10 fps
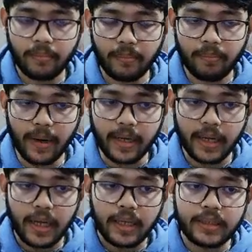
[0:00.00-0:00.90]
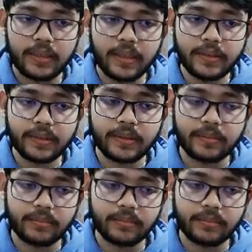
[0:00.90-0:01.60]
But this